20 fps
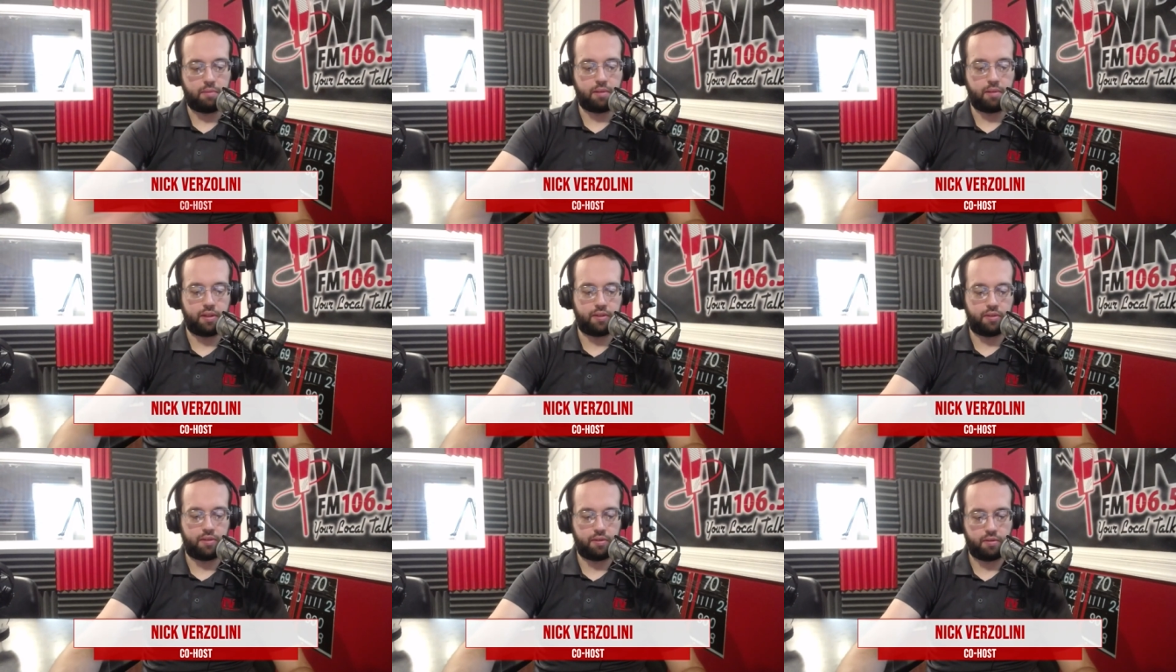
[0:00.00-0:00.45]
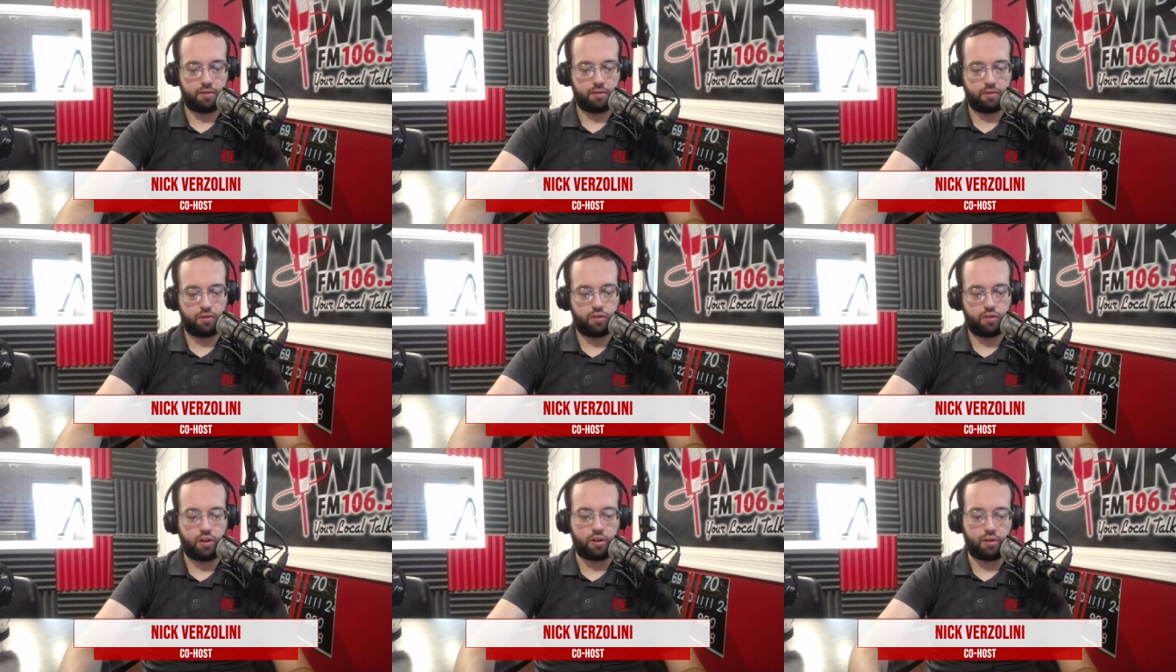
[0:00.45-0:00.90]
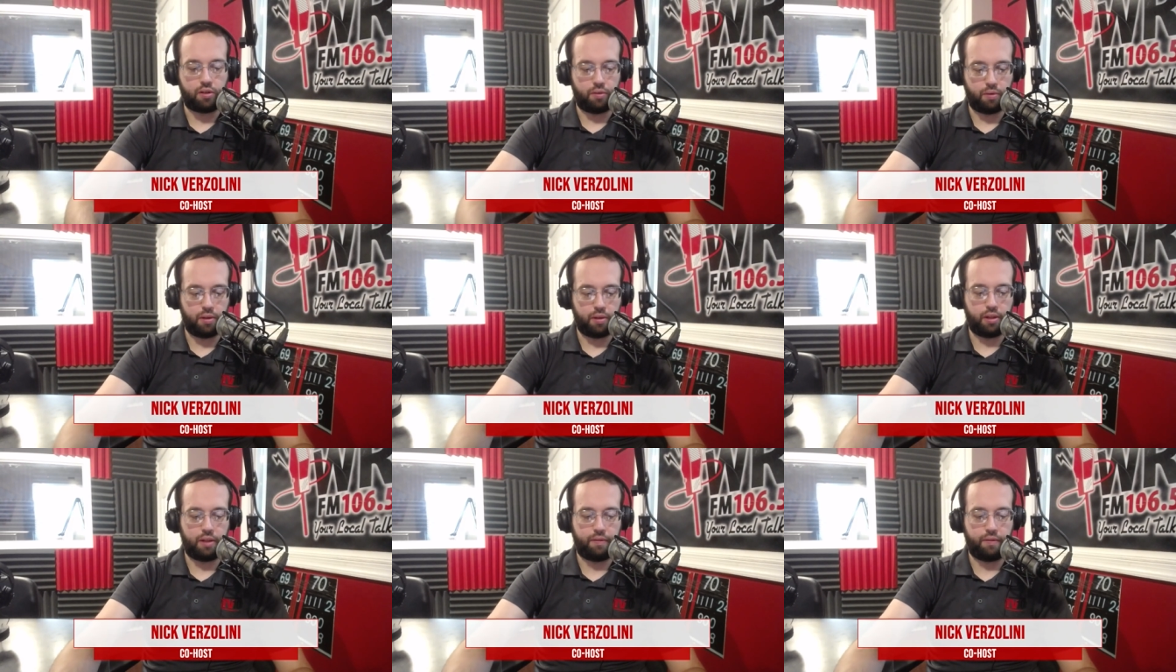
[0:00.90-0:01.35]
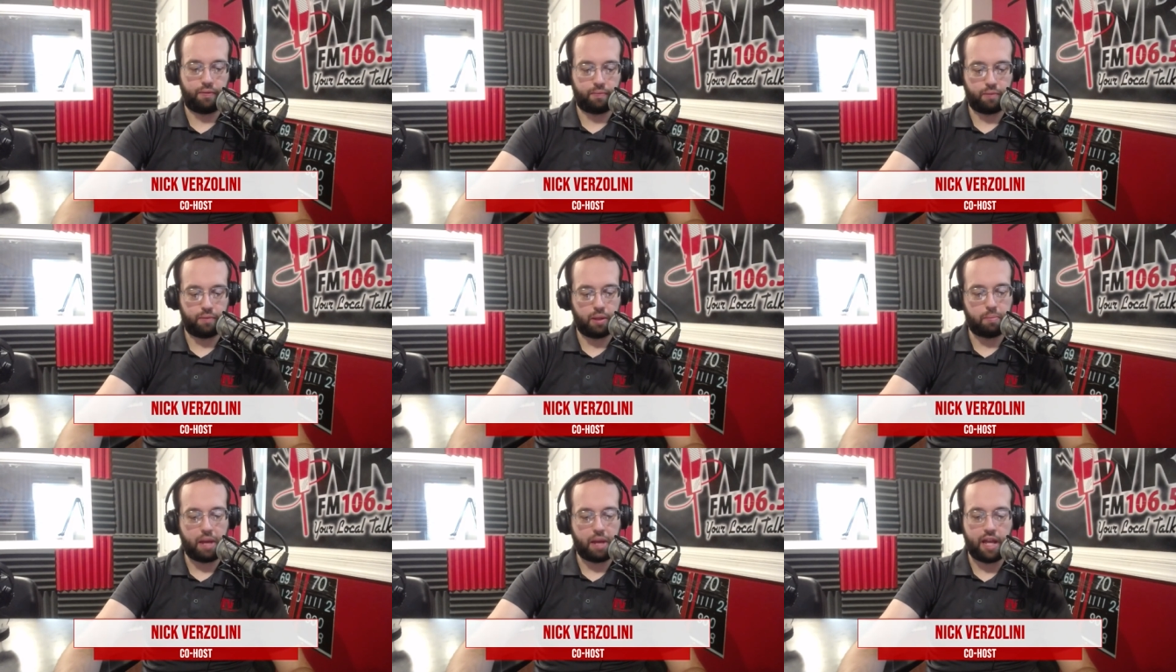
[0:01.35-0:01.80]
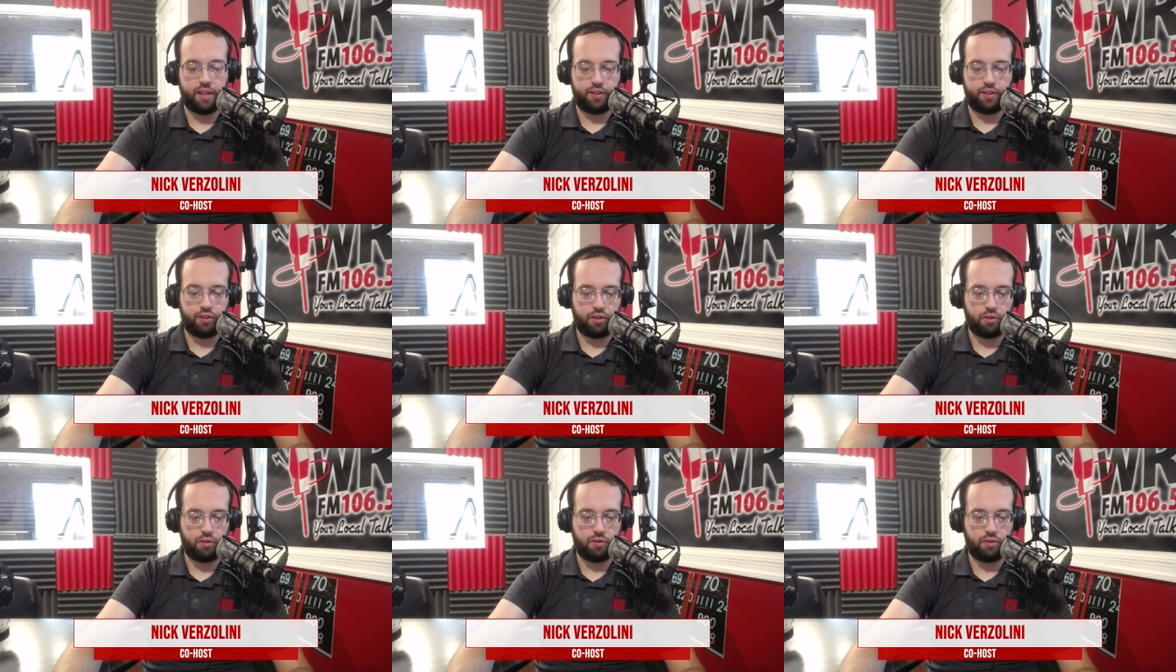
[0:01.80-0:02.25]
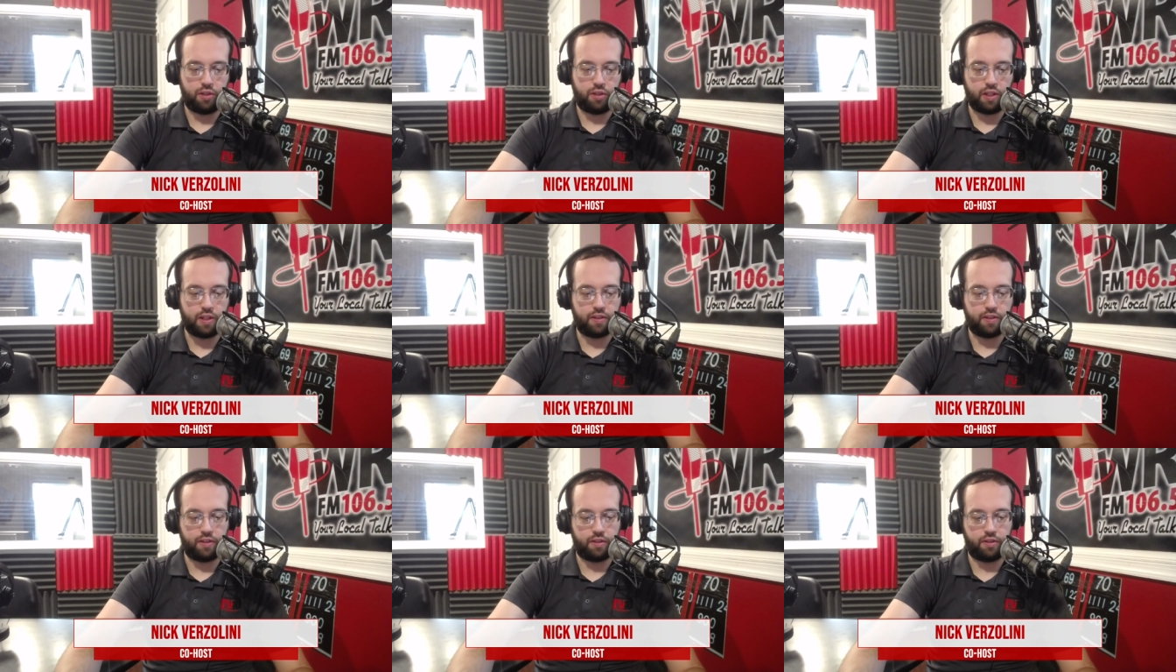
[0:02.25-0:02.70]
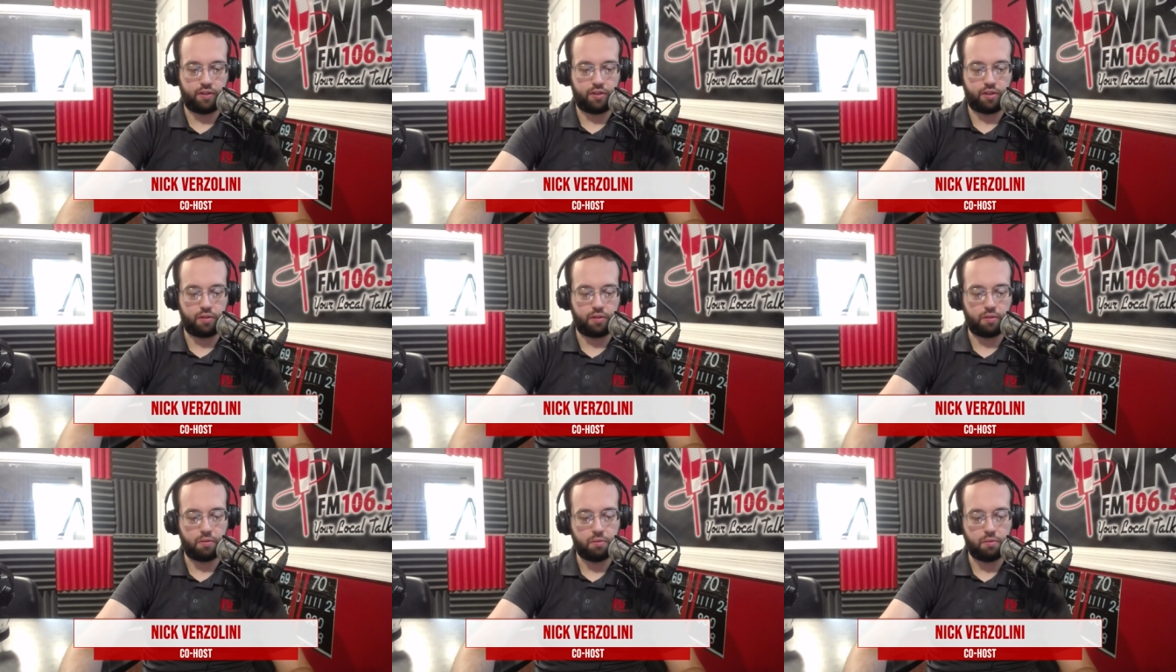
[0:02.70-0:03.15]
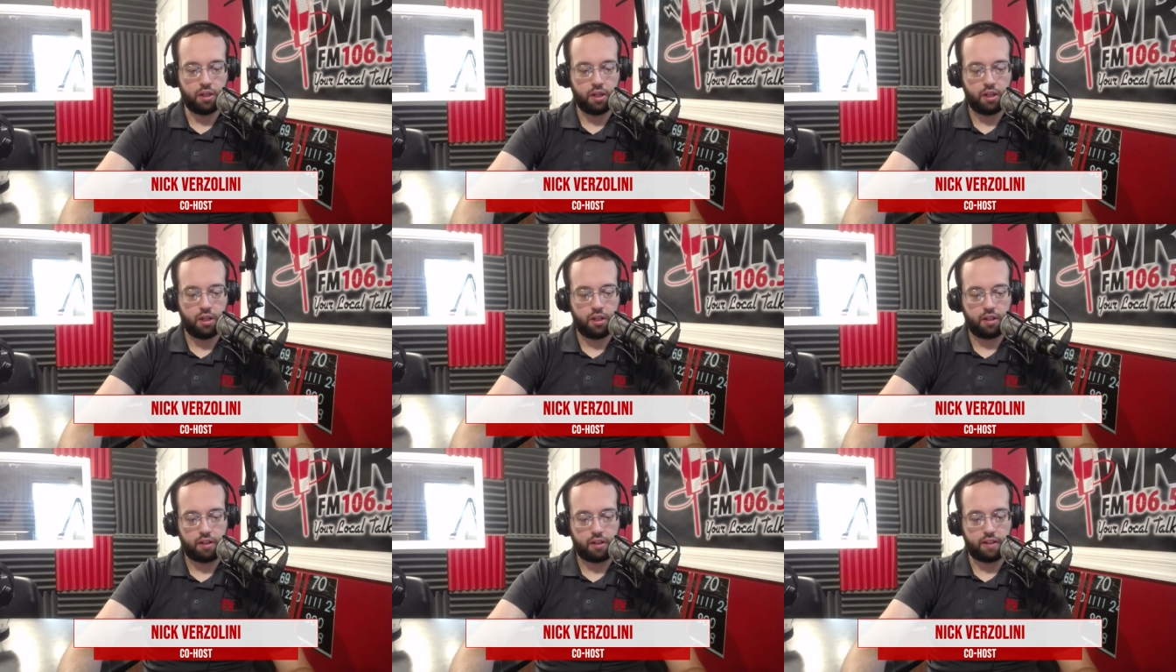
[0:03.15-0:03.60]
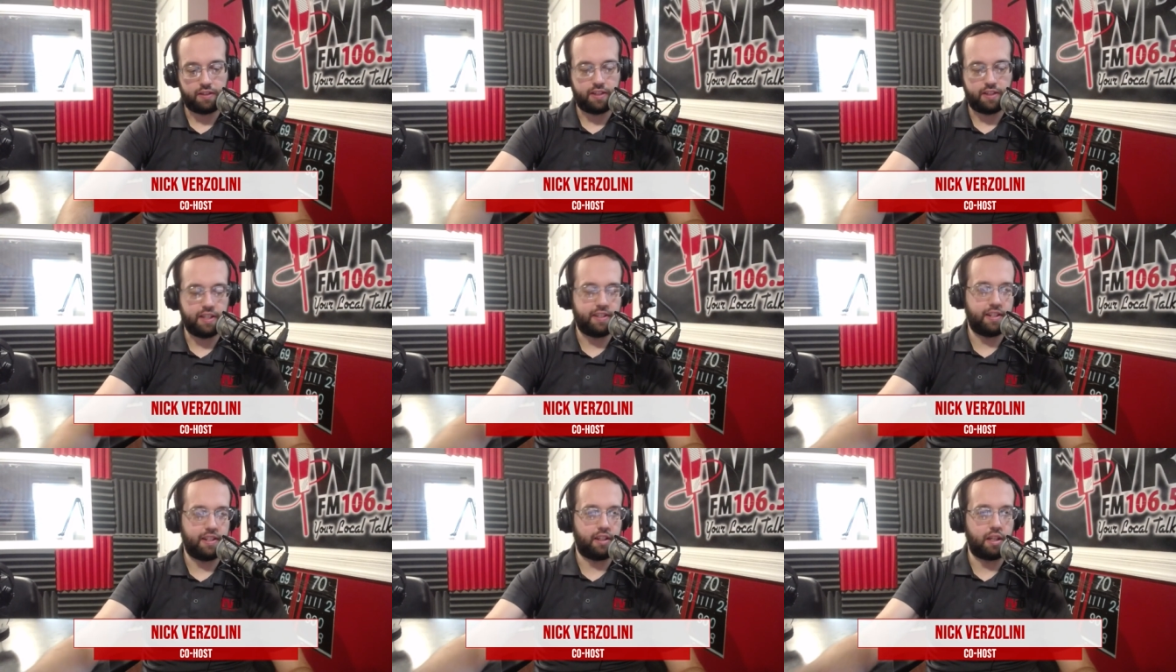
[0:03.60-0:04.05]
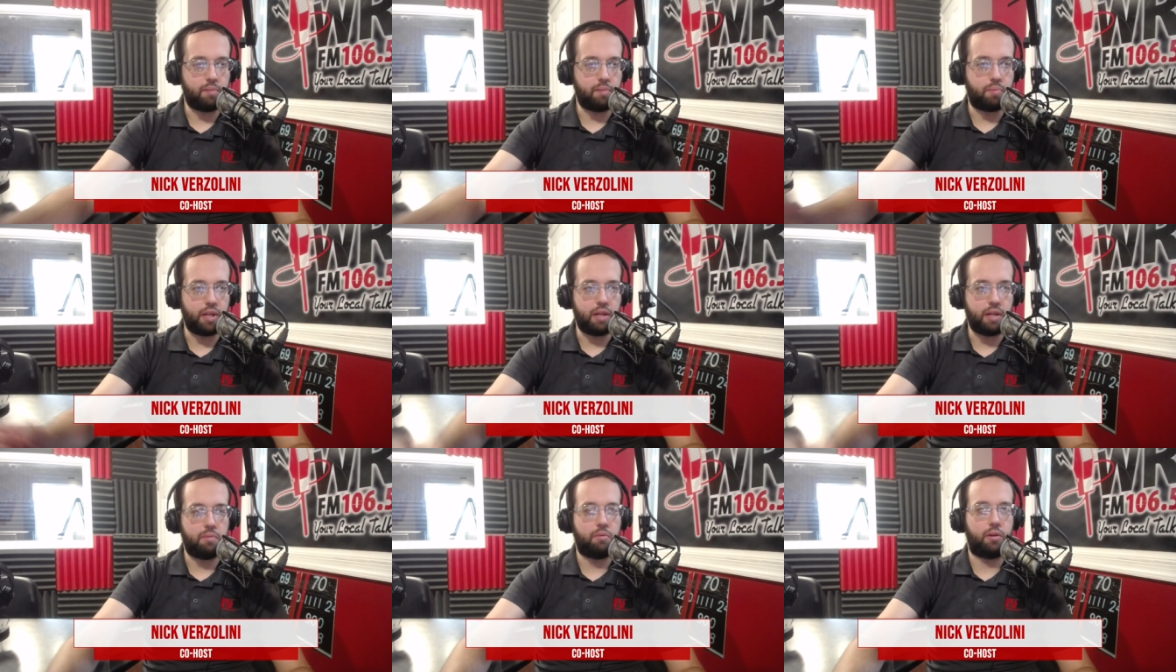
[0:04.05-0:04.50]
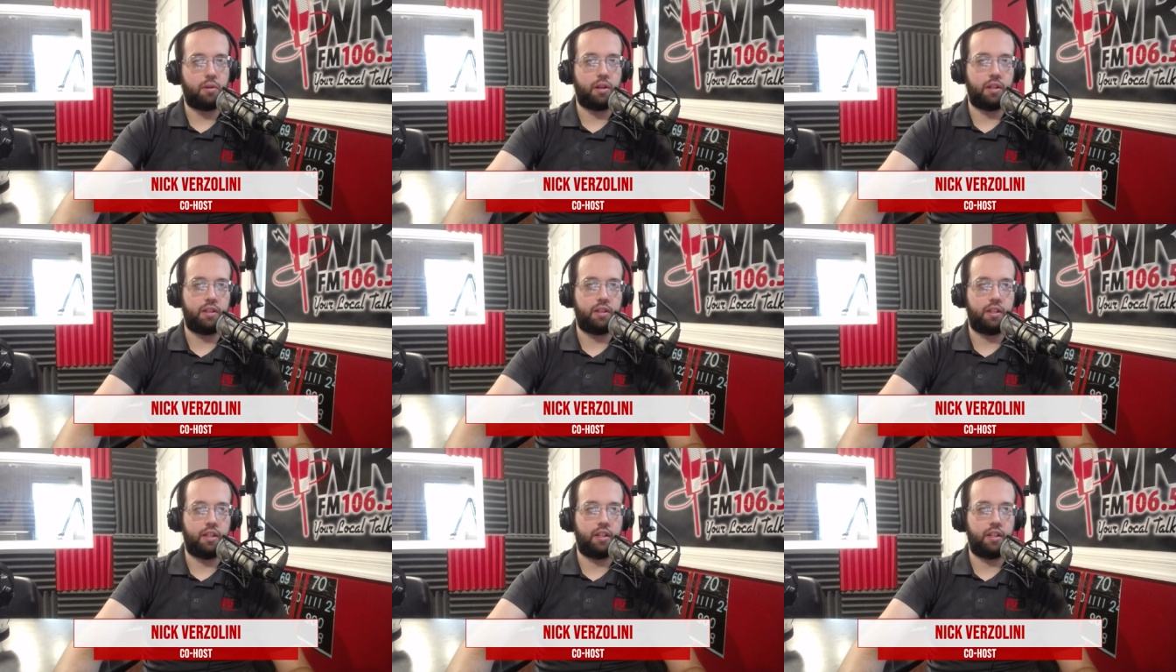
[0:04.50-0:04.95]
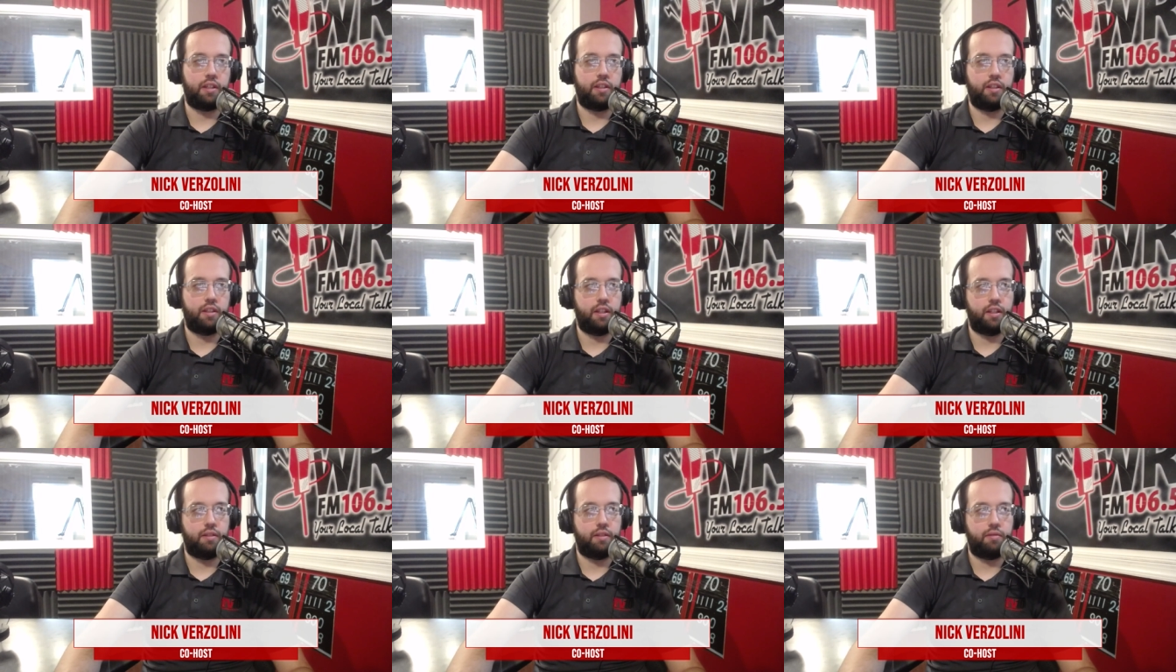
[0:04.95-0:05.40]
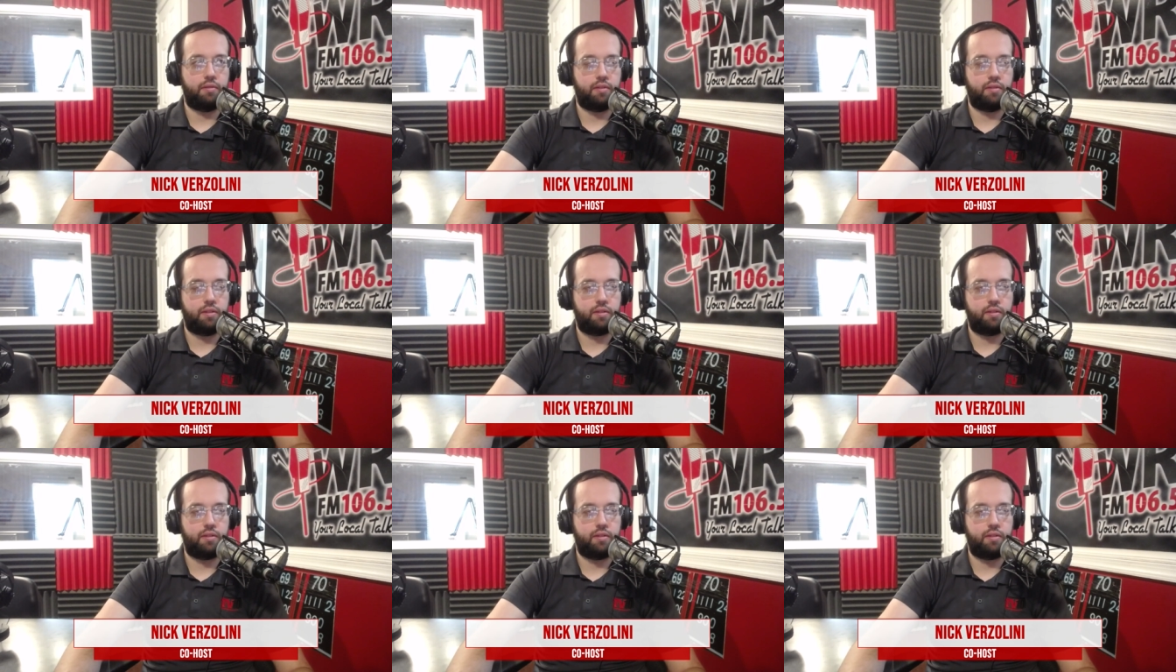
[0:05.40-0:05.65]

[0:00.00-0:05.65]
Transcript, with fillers: has struggled really the past two seasons to consistently be one of the, the